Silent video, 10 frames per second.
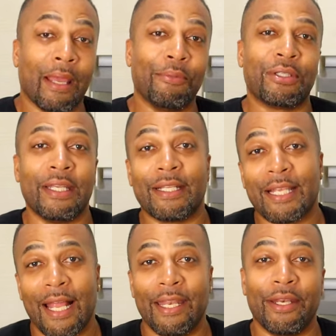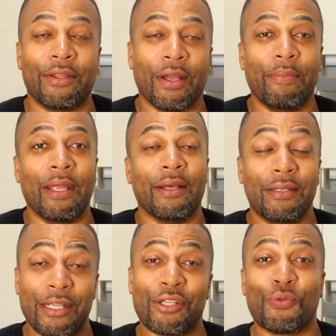Yep, you've seen the title in the
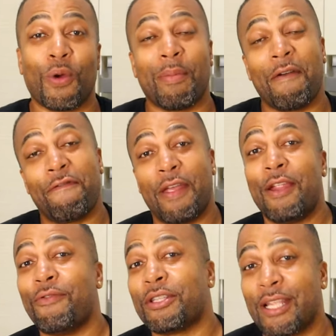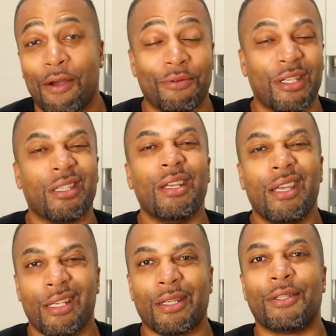thumbnail. This is one of my favorite sandwiches.
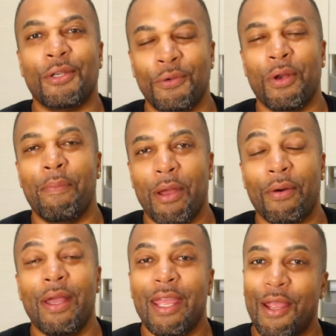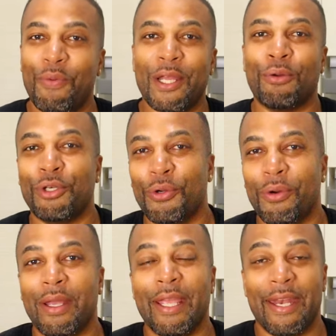It's a tuna melt, and we're gonna
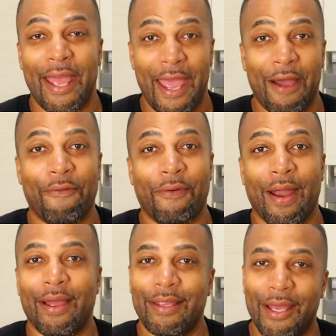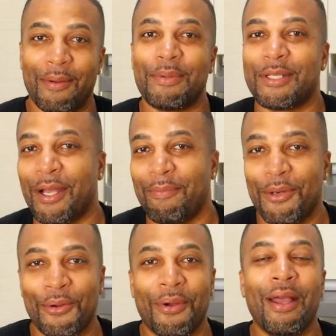do it in the air fryer. Yep,
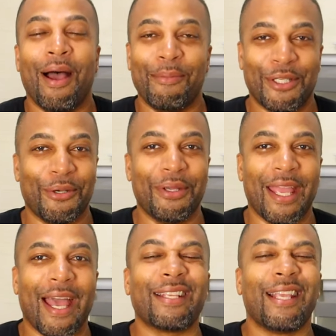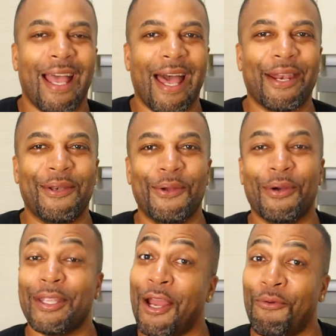something new. I'm gonna show you guys how to
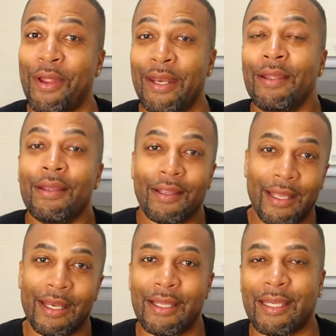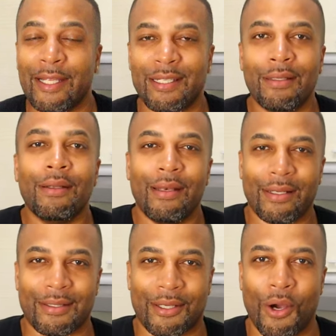do it. Y'all ready? Get in your kitchen, let's